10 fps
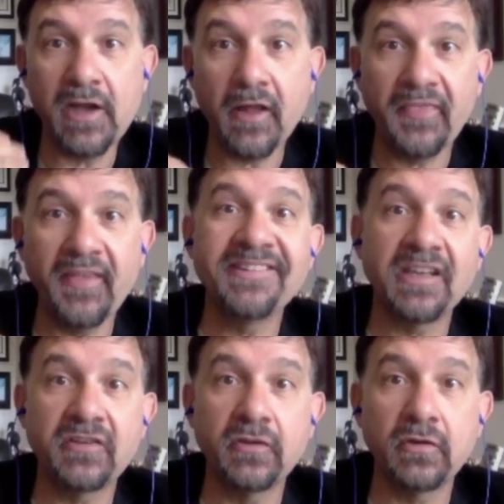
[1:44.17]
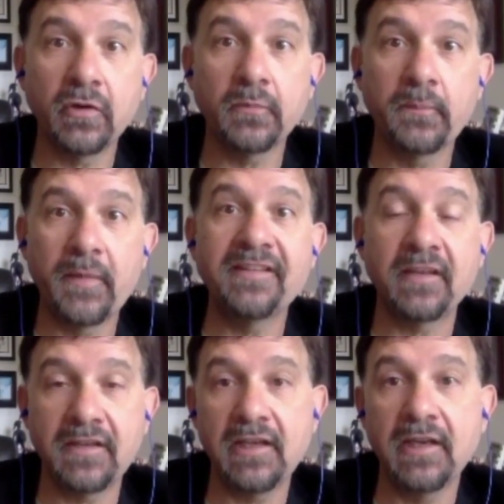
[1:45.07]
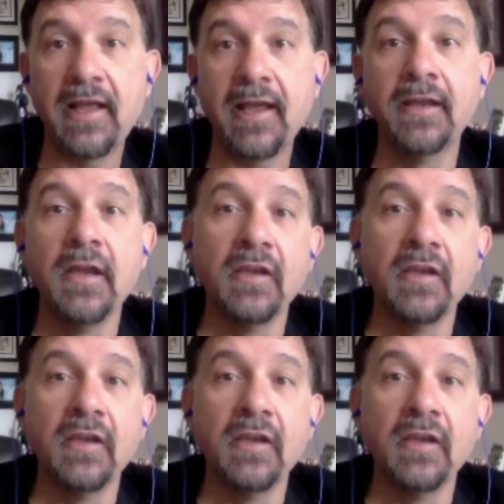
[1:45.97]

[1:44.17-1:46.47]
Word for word: authentic to your basic DNA.